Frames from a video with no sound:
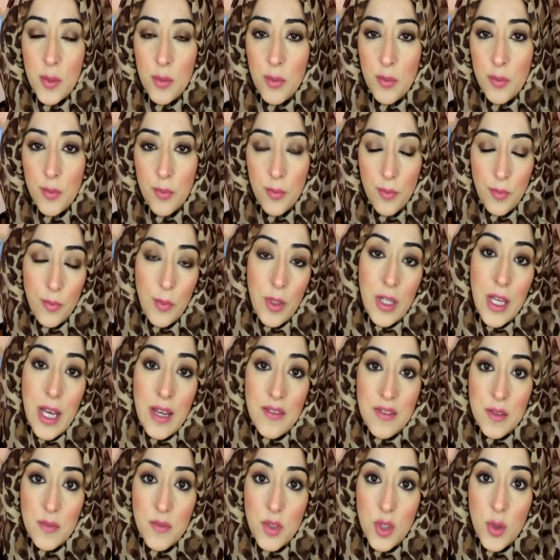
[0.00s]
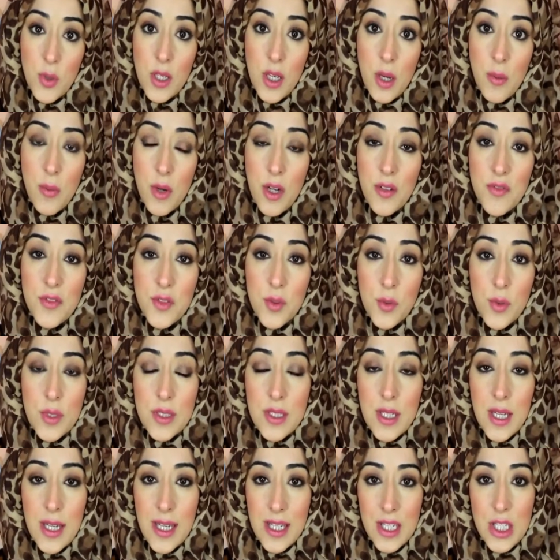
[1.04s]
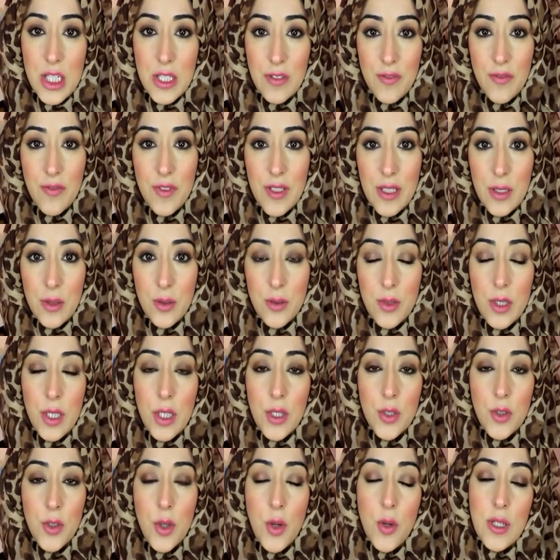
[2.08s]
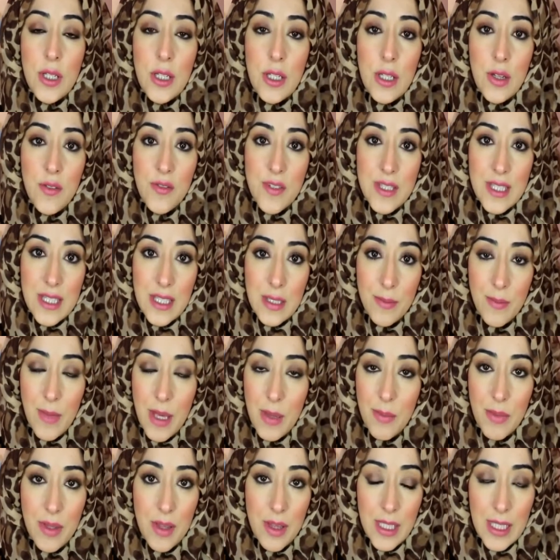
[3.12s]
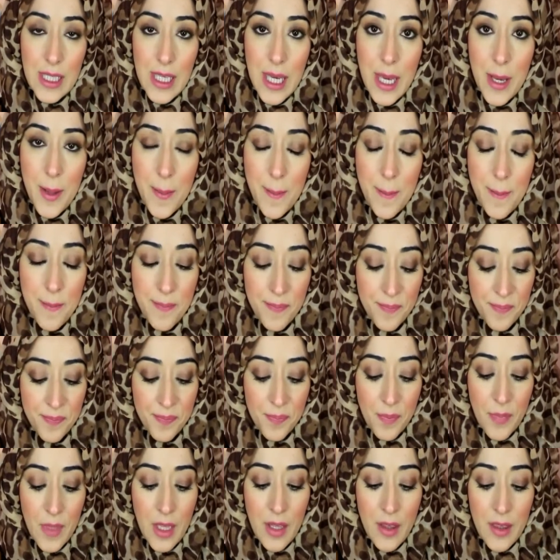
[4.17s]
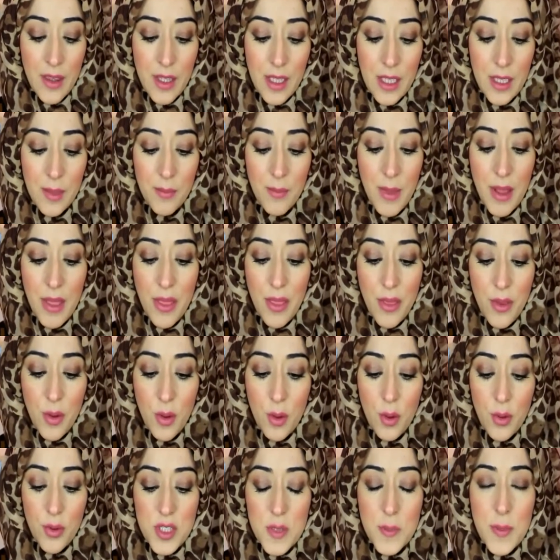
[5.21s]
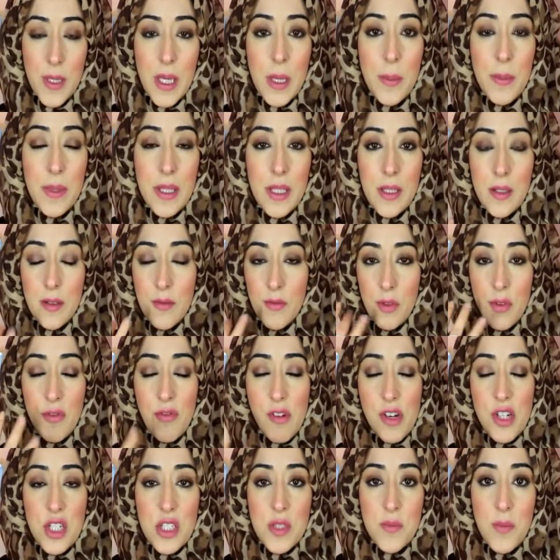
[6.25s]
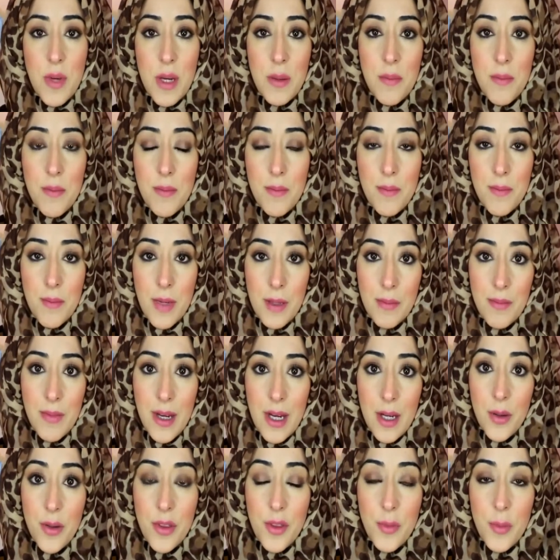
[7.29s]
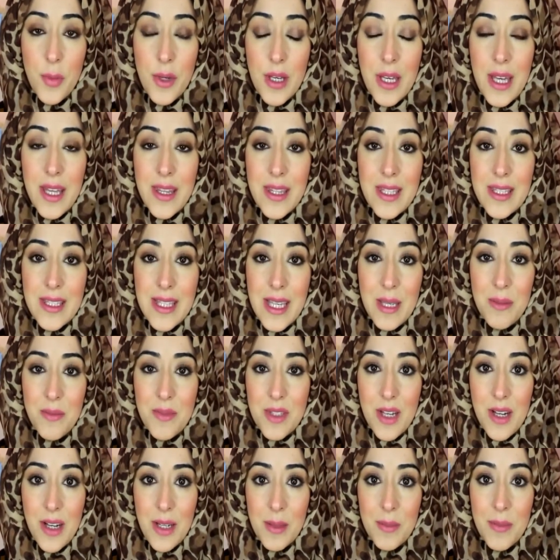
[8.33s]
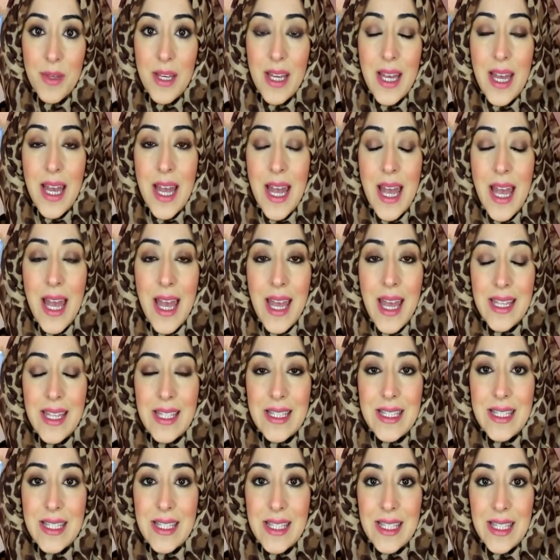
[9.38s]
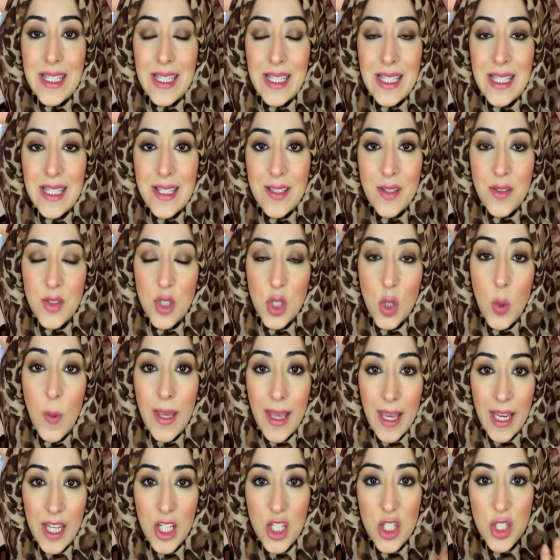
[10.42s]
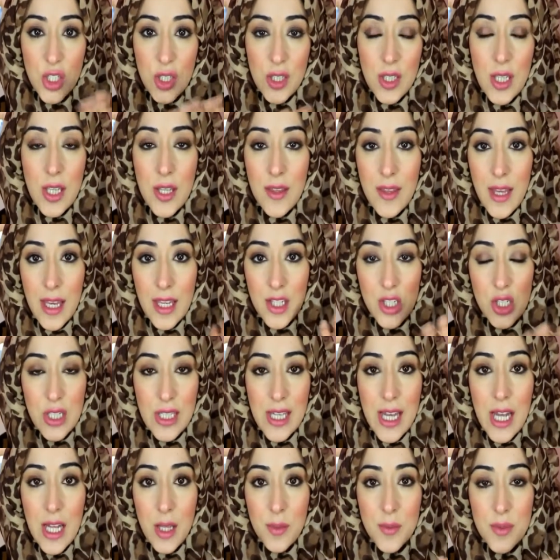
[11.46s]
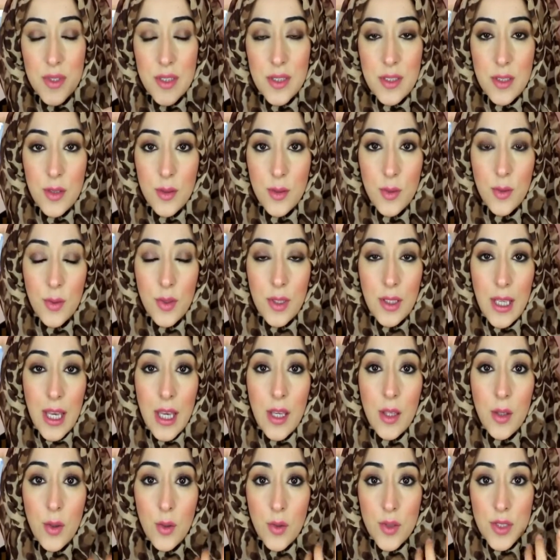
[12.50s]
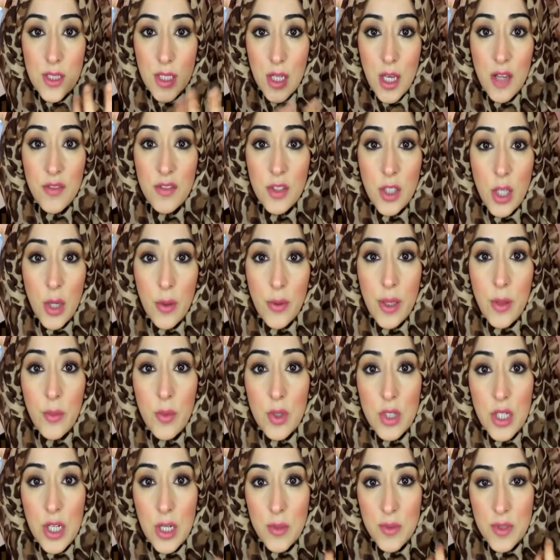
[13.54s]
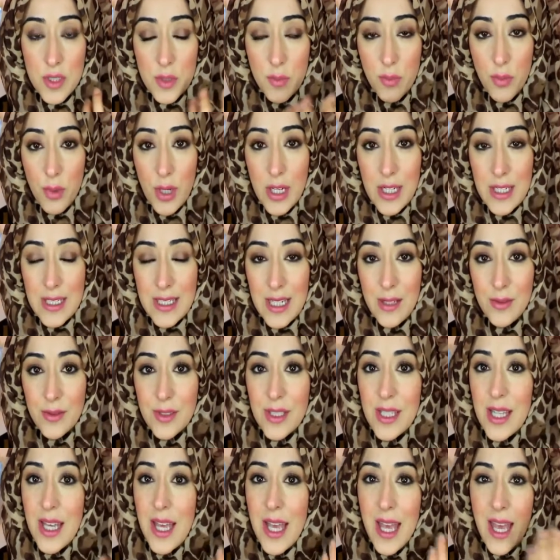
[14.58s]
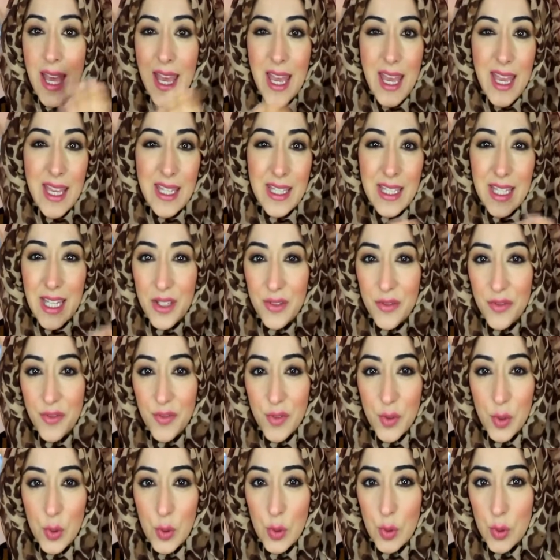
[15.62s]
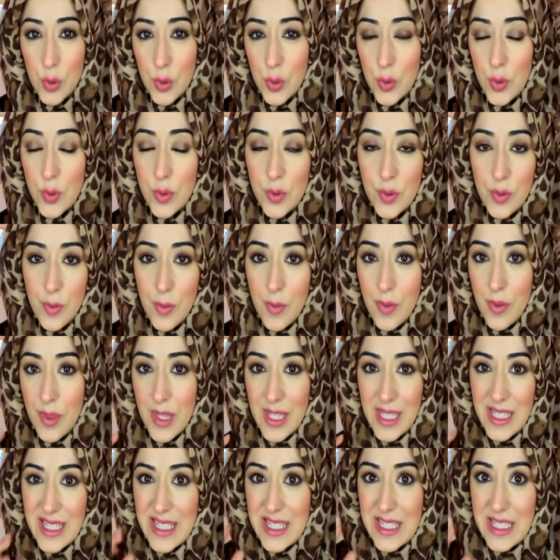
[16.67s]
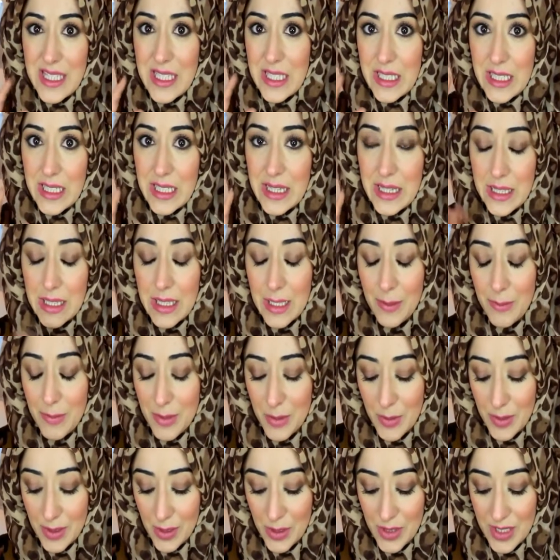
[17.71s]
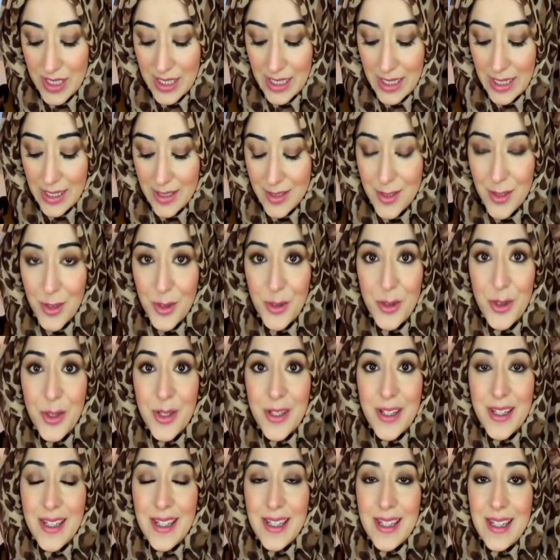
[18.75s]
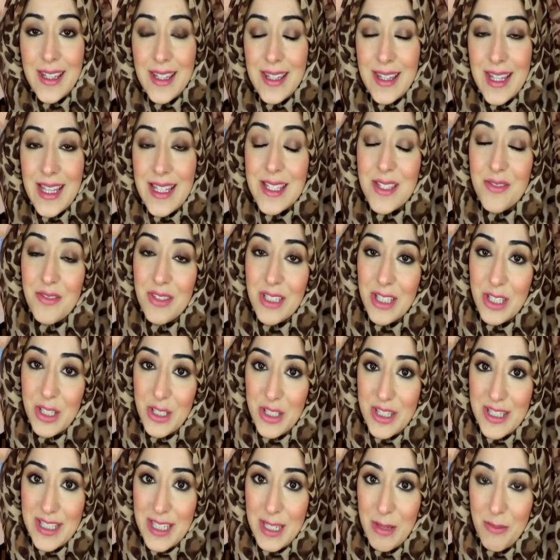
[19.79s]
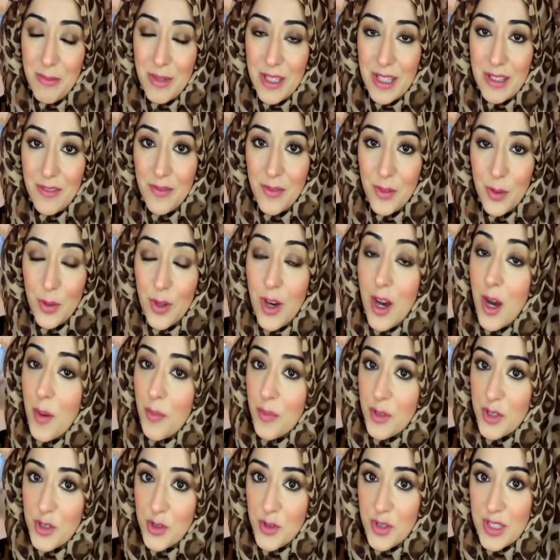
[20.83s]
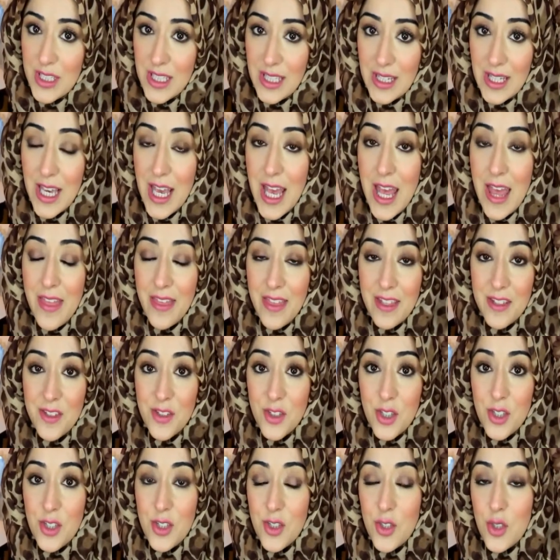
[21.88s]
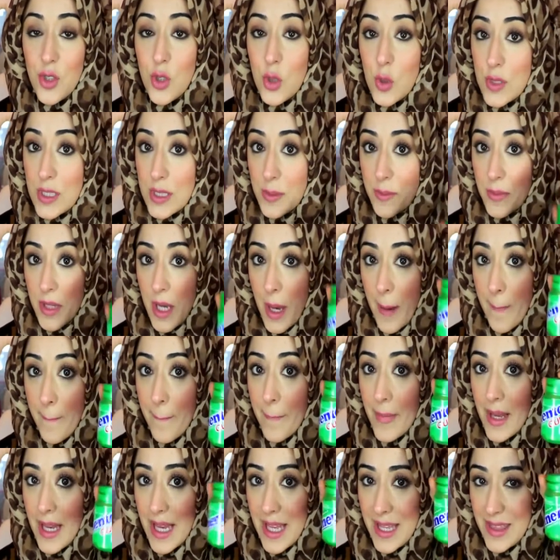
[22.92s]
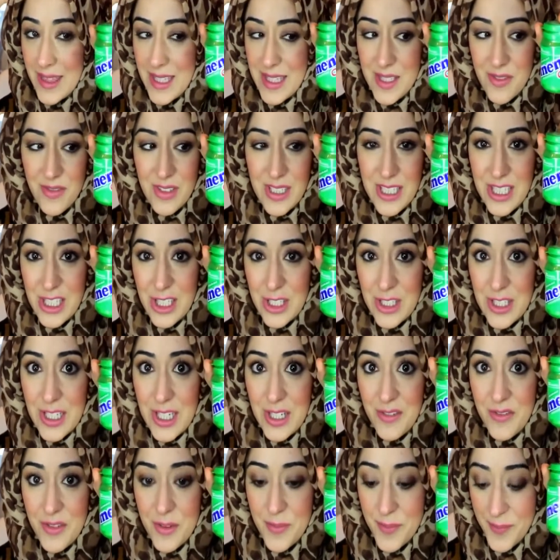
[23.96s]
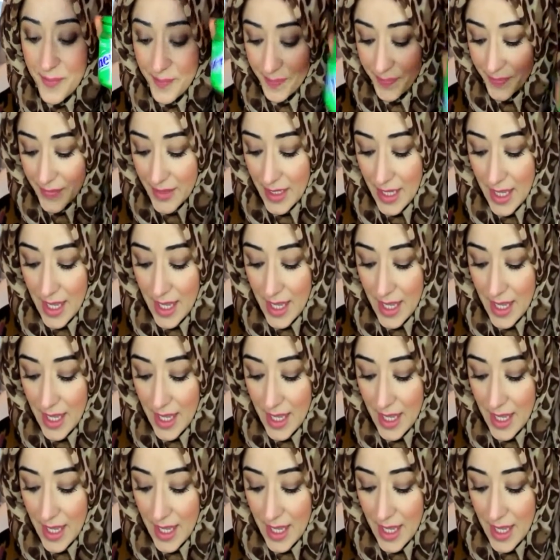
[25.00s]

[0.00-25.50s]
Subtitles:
when I have some chewing gum afterwards, I actually feel not only obviously maybe the menthol or spearmint refreshes my mouth, but at the same time it's the chewing action that actually helps to get your saliva going, which helps to break down any kind of food or things stuck in between your teeth. So that's a really good tip. If you can't brush your teeth, then just chew some gum, and these are really good. I love them.